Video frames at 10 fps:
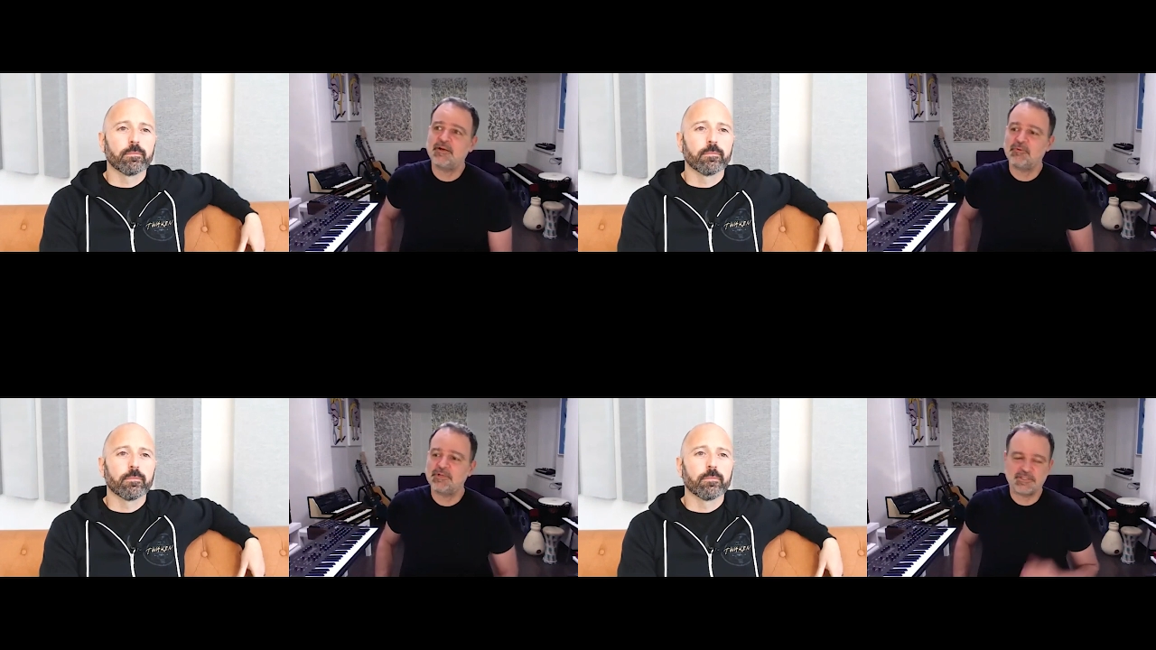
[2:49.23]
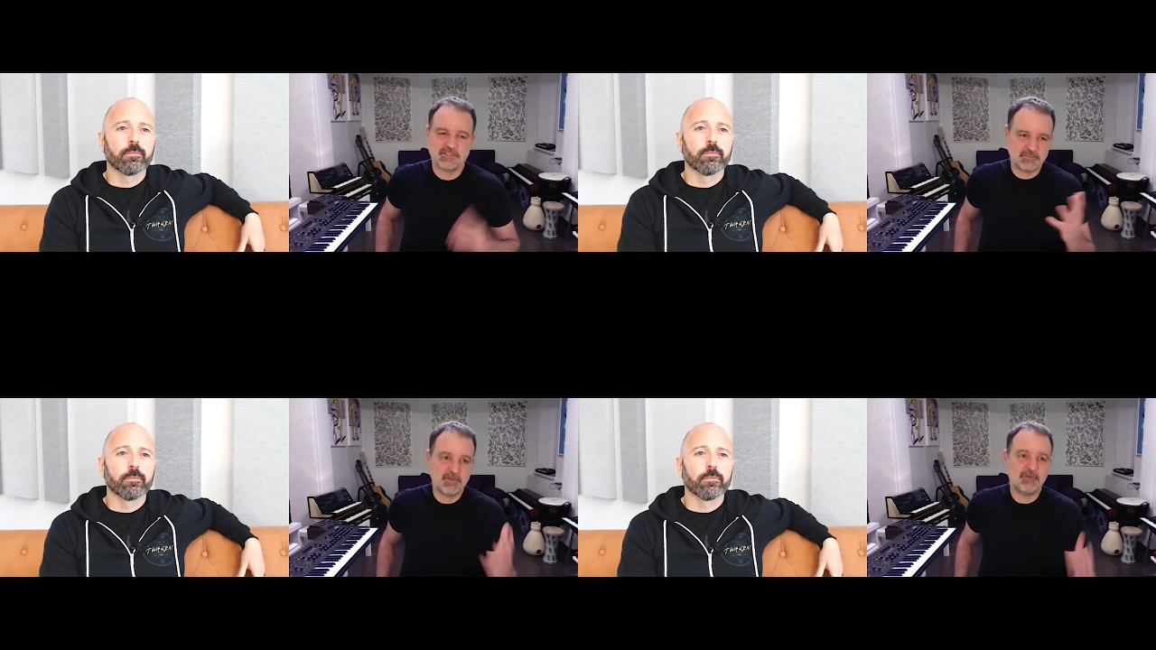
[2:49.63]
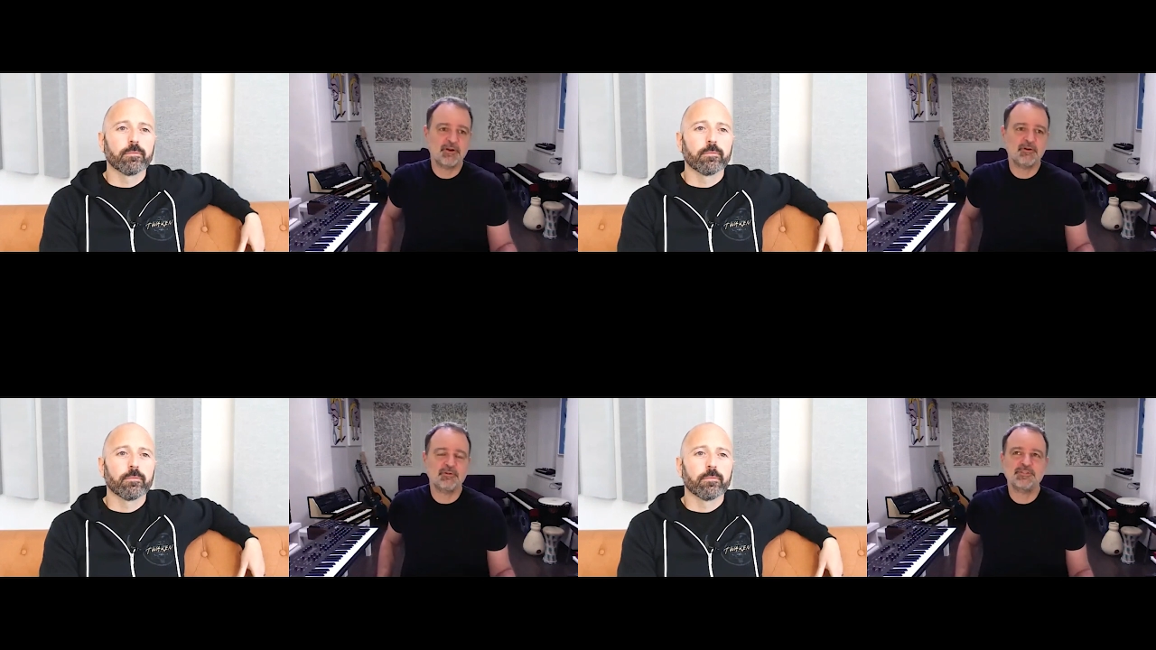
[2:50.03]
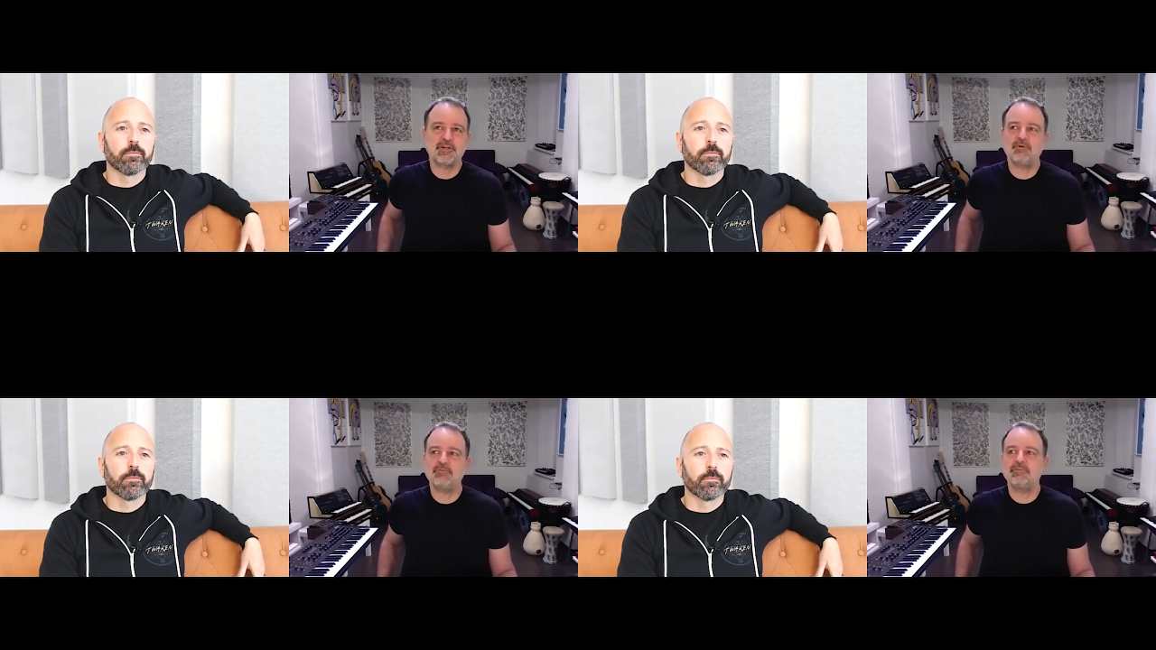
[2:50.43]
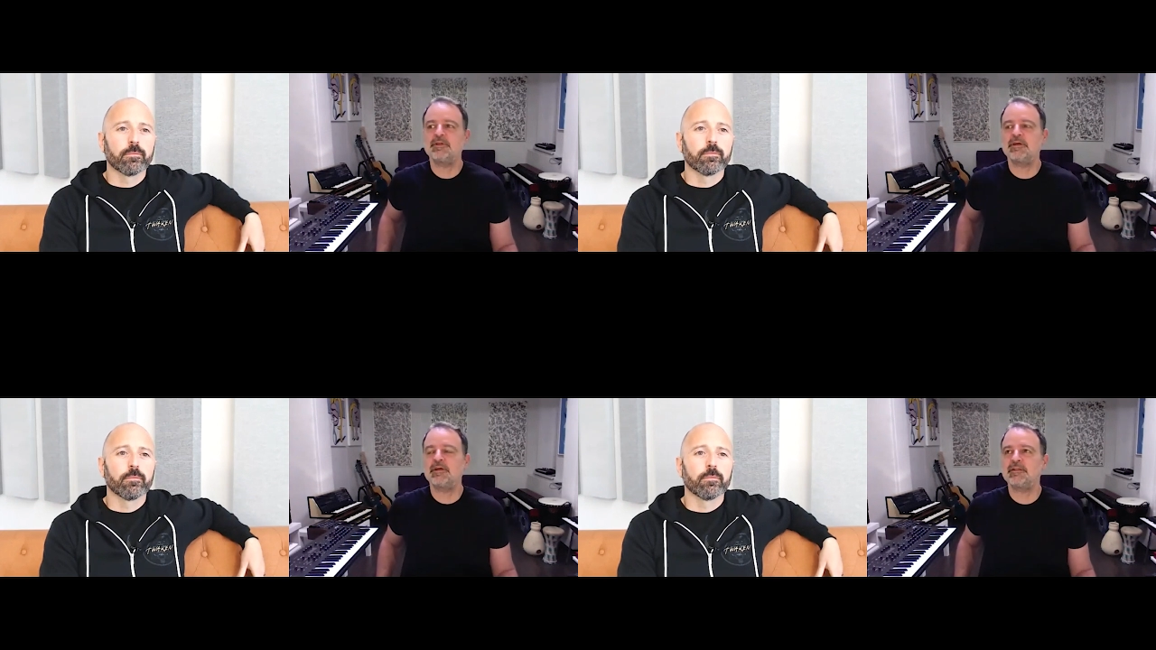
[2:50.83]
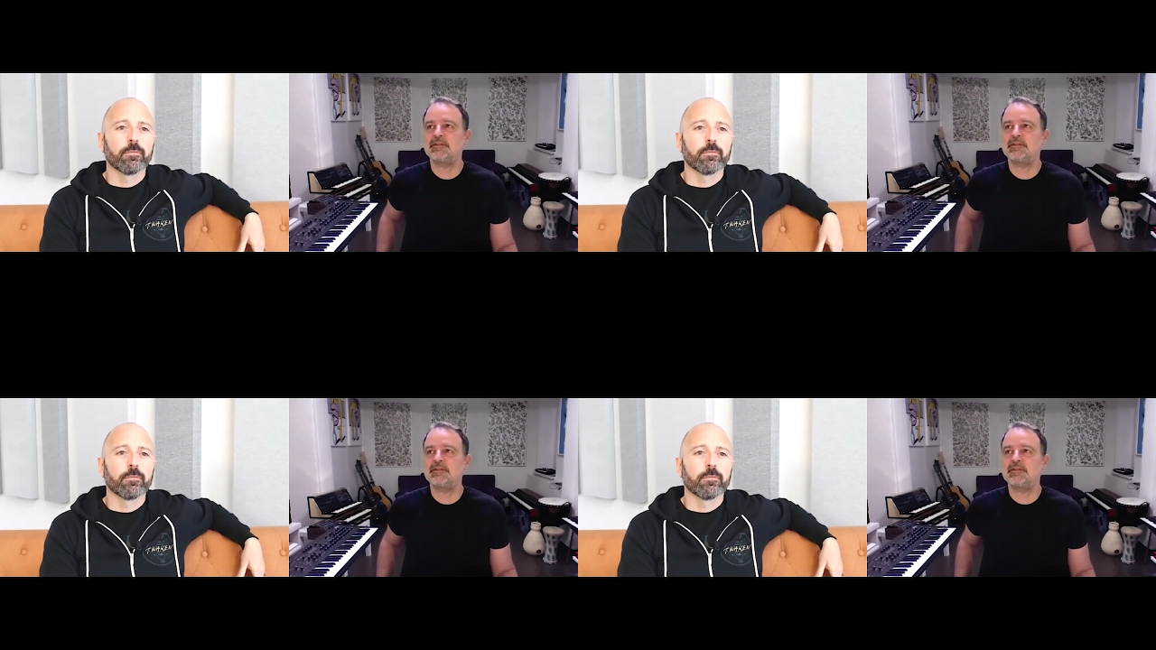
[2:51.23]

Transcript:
Speaker 1: which is the miracle tone, the,